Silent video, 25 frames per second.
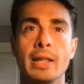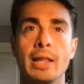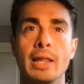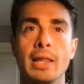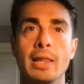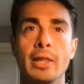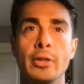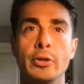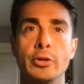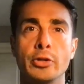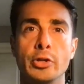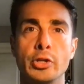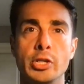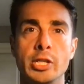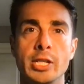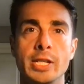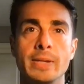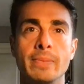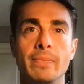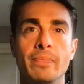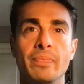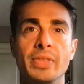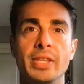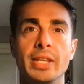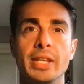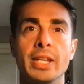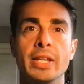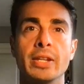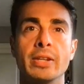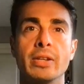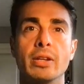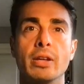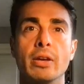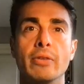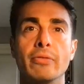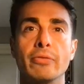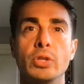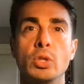lethargy in
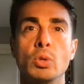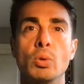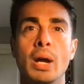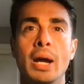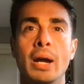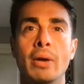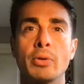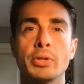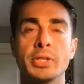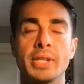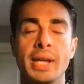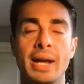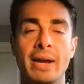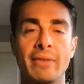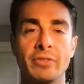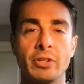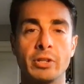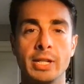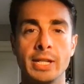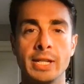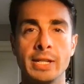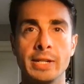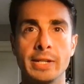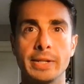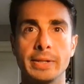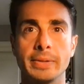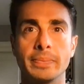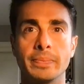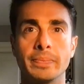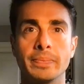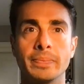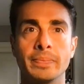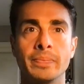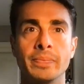a few hours after eating.